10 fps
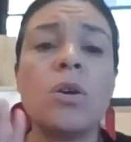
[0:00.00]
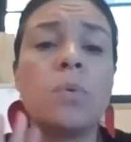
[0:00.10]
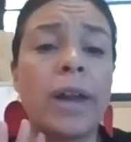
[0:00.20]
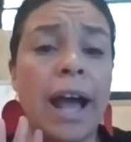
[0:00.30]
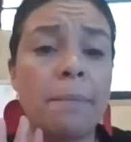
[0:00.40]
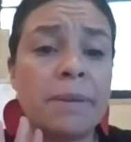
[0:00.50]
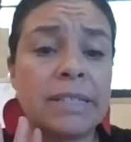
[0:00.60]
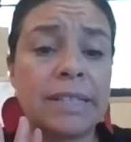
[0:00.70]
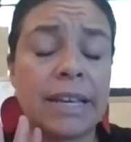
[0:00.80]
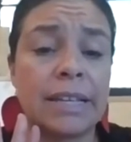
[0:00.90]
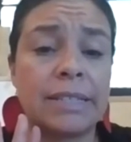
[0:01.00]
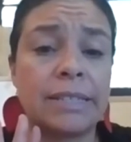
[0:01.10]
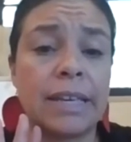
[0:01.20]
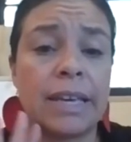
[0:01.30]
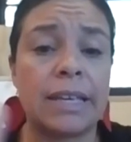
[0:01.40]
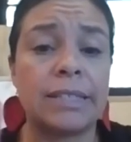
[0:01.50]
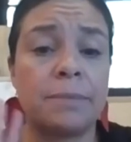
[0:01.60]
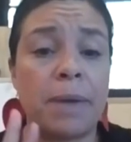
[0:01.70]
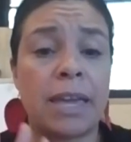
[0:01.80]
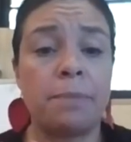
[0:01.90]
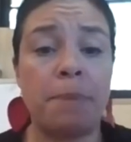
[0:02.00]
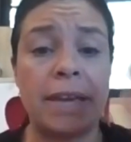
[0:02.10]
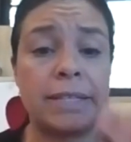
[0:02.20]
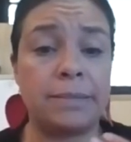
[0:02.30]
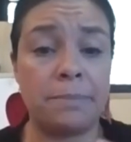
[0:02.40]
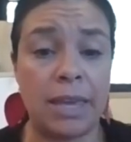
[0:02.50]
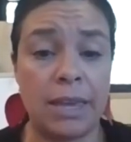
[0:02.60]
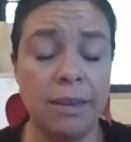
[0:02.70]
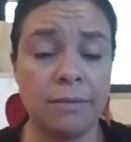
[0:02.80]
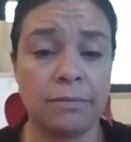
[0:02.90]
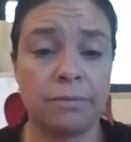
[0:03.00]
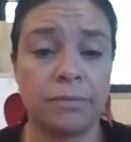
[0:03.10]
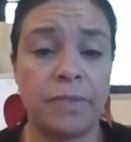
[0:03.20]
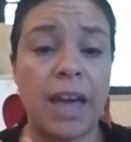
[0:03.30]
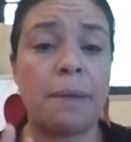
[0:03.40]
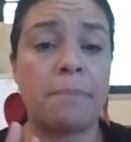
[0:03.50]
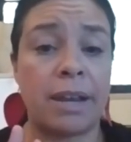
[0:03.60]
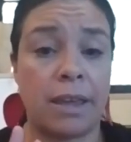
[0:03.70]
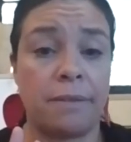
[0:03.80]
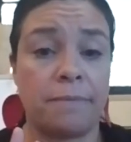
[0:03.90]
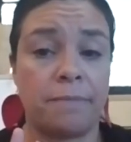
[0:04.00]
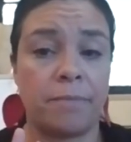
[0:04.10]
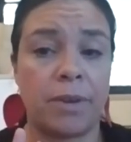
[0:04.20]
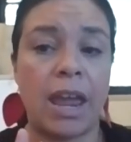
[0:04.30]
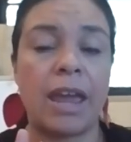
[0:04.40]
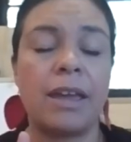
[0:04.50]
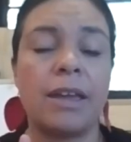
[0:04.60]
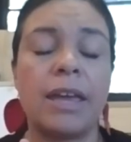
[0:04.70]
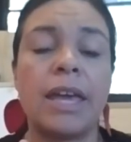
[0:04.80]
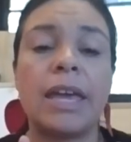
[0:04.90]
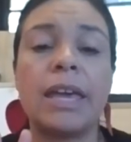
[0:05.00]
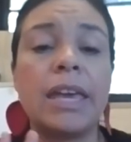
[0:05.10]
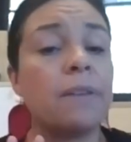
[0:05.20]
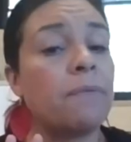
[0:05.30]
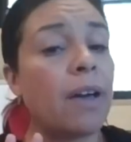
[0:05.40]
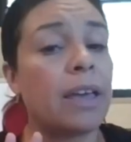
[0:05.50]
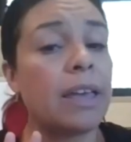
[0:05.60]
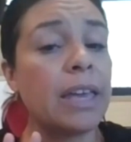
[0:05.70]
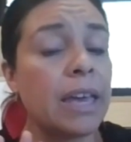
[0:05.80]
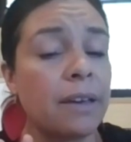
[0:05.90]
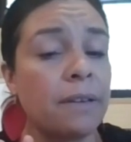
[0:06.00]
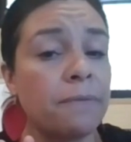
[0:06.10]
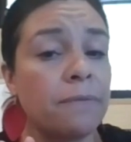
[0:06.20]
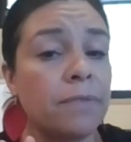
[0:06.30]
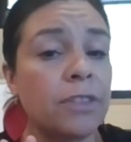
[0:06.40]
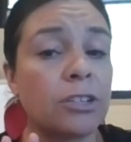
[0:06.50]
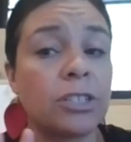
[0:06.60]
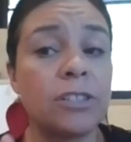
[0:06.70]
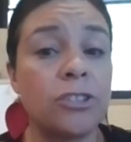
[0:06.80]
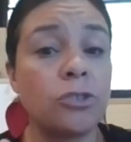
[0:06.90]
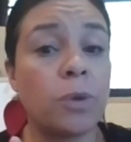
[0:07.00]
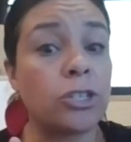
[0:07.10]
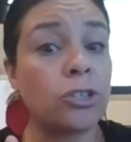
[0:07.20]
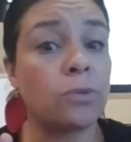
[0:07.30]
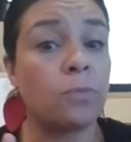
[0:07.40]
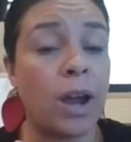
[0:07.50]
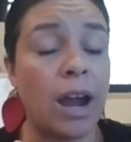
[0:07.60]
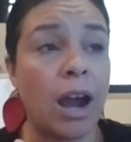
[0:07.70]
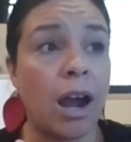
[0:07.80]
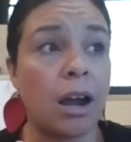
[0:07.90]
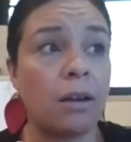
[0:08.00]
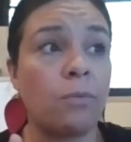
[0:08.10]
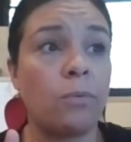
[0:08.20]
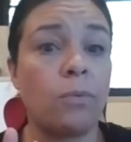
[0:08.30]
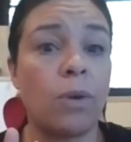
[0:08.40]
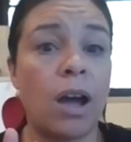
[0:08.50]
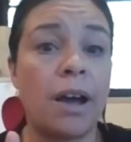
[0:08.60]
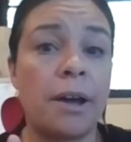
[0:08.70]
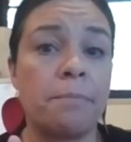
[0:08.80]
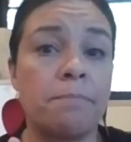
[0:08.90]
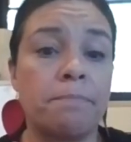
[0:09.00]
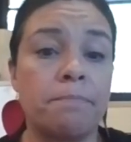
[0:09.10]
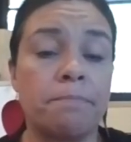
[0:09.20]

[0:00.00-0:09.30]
what happens is the bank pays me that money, okay? If there's a situation where, well,